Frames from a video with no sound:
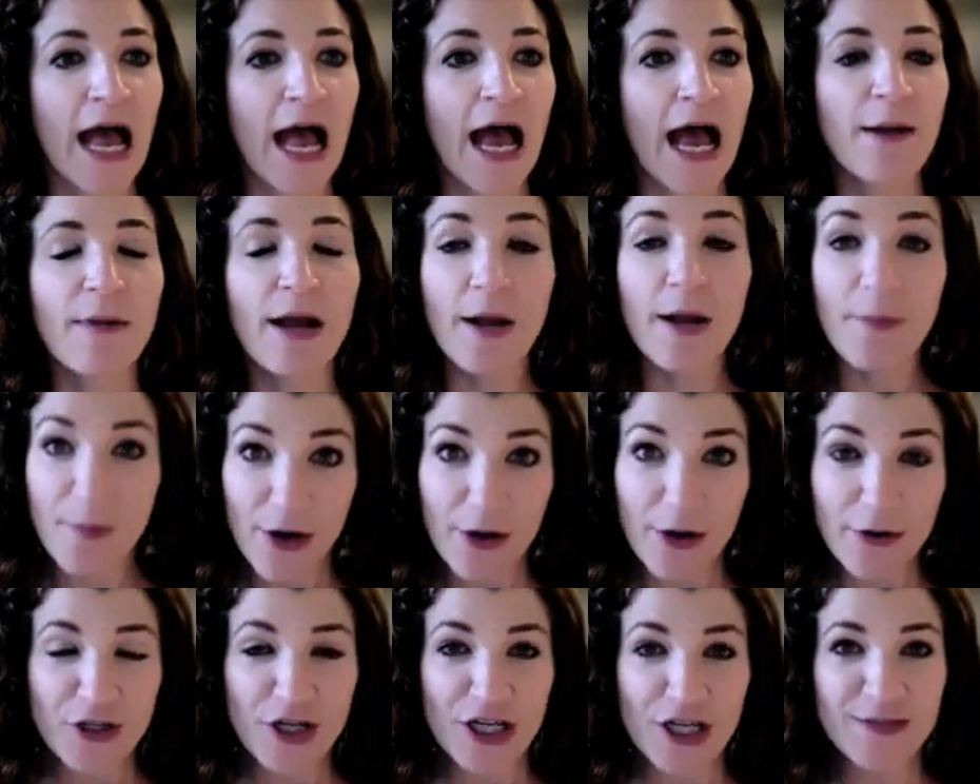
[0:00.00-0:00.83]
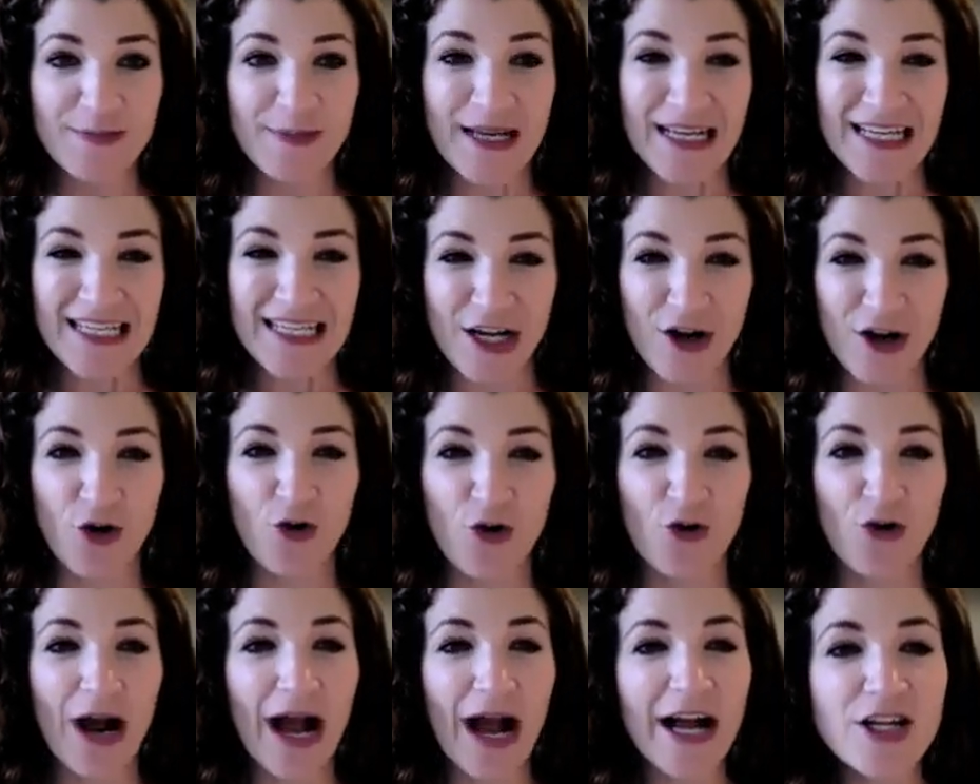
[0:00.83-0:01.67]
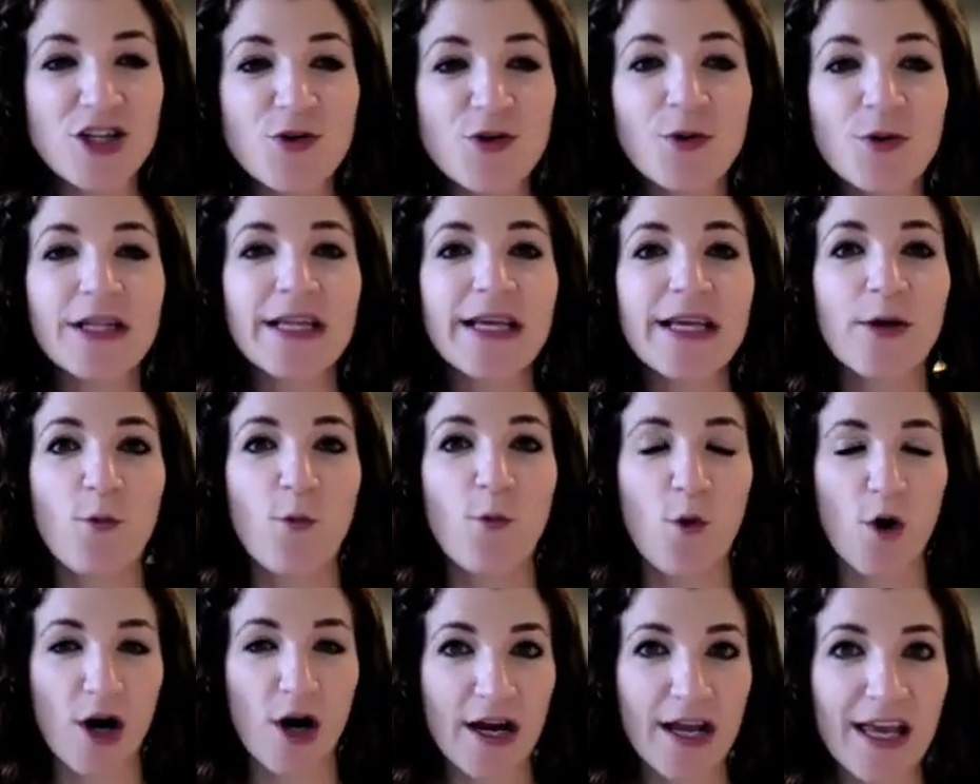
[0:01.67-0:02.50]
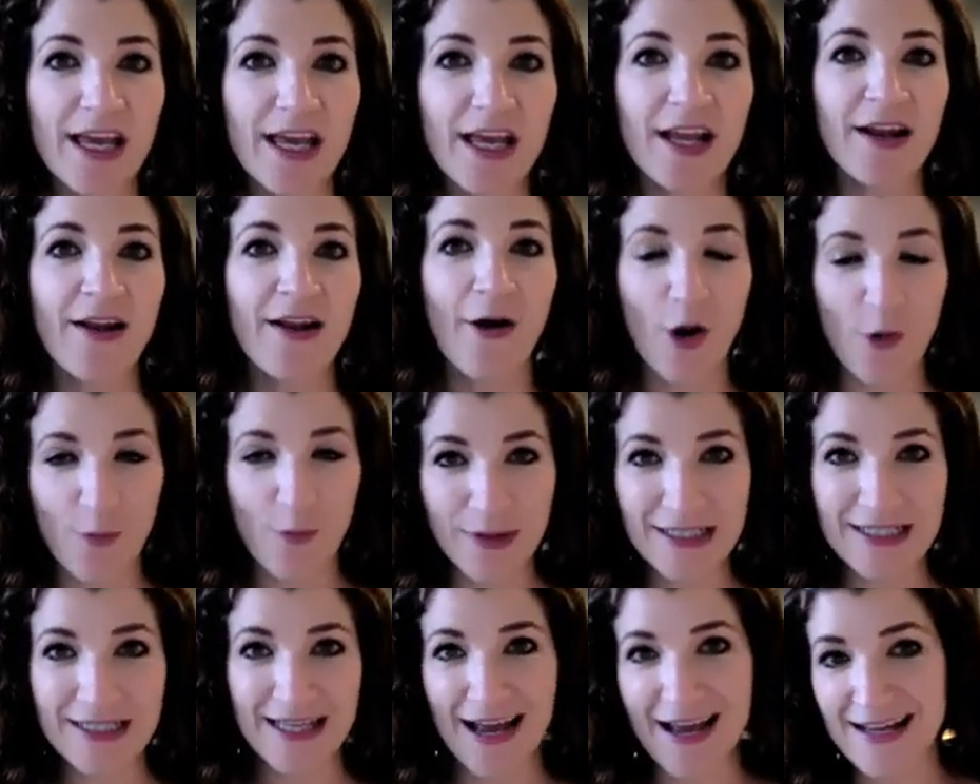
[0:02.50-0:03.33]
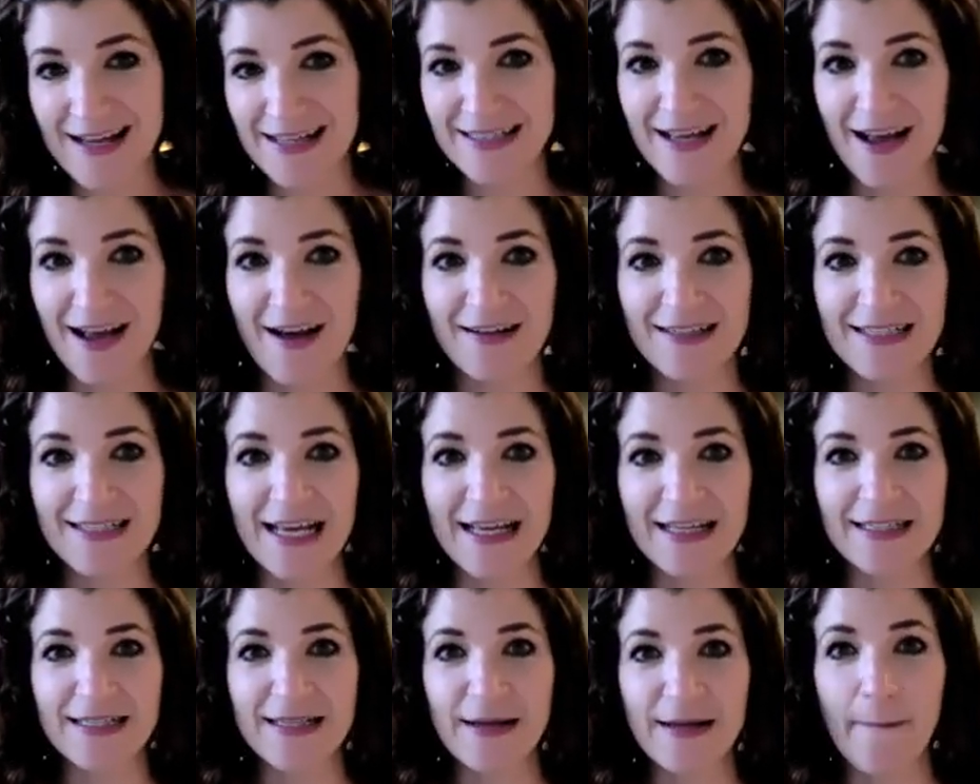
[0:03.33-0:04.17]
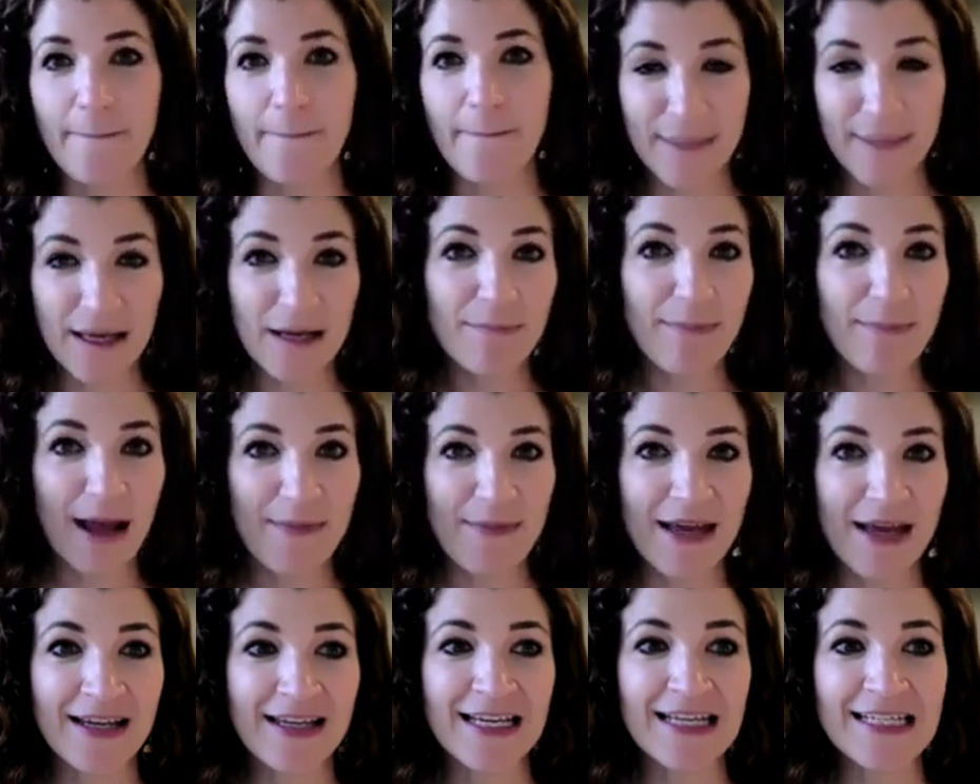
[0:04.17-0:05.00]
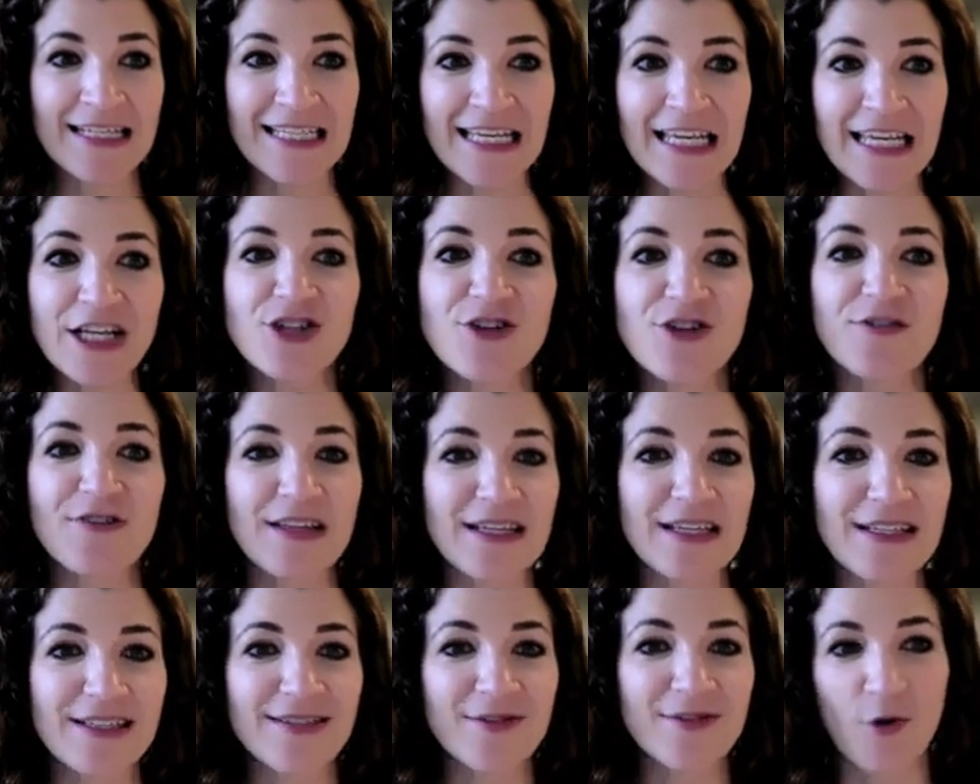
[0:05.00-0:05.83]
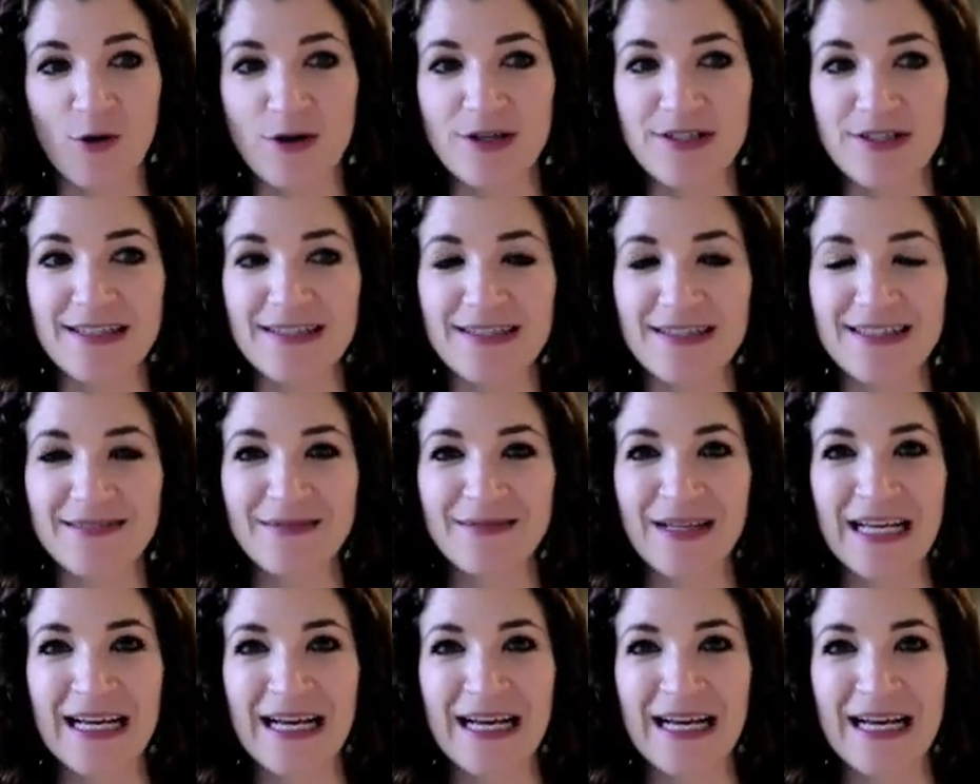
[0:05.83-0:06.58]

And my approach has been to gradually work in open science content bit by bit into each of these courses.